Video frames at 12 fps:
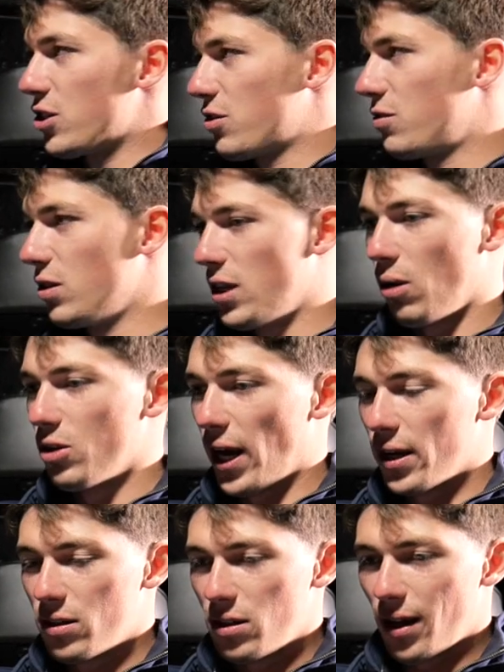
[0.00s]
just I, was,
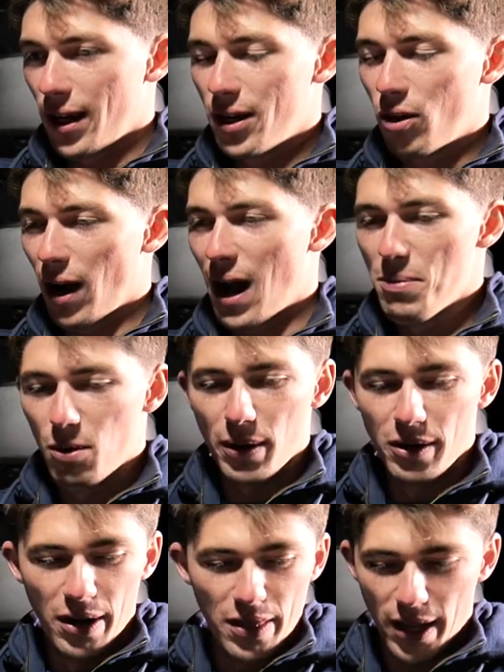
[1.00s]
I I grabbed the
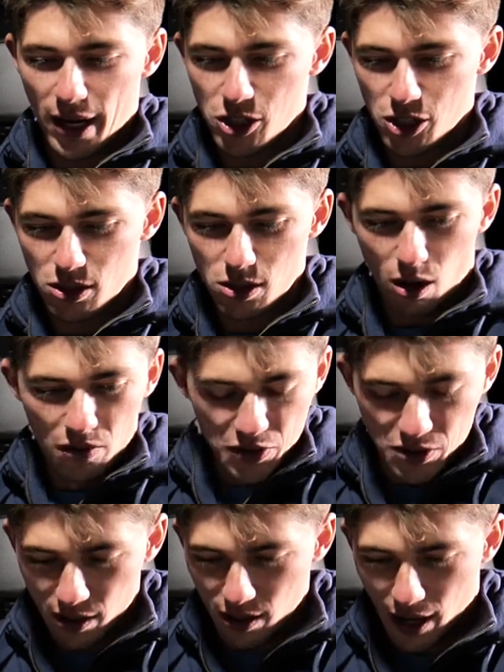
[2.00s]
reel and then I just all of a
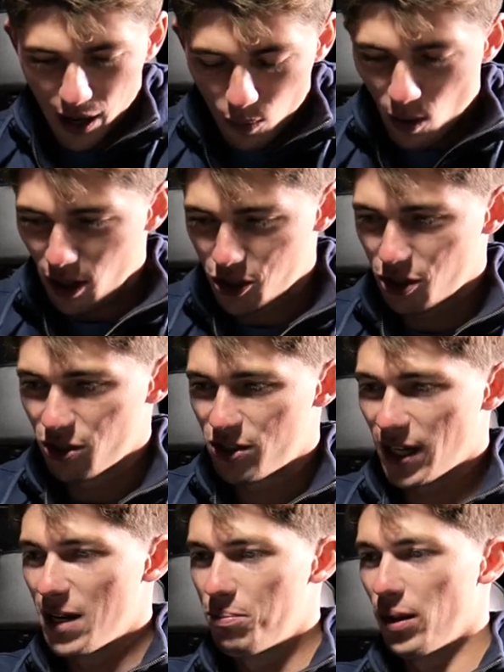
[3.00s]
sudden I watched your
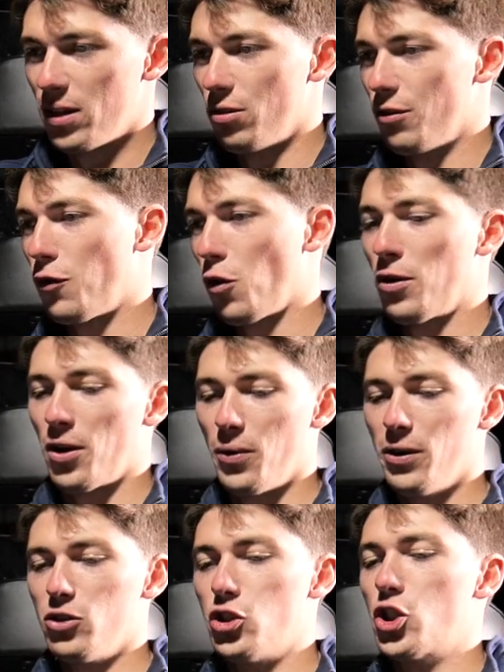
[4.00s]
side plate to a four dollar
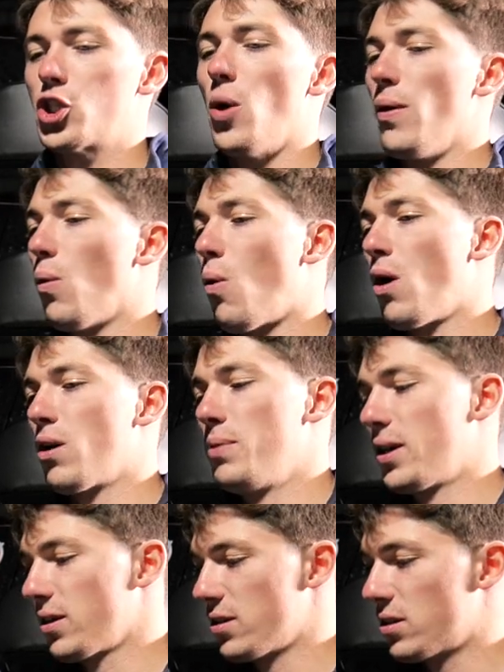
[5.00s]
reel just go in the water.
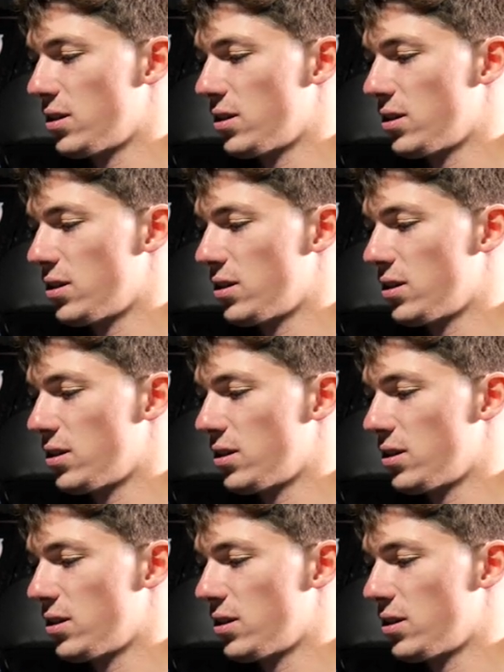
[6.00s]
Just because,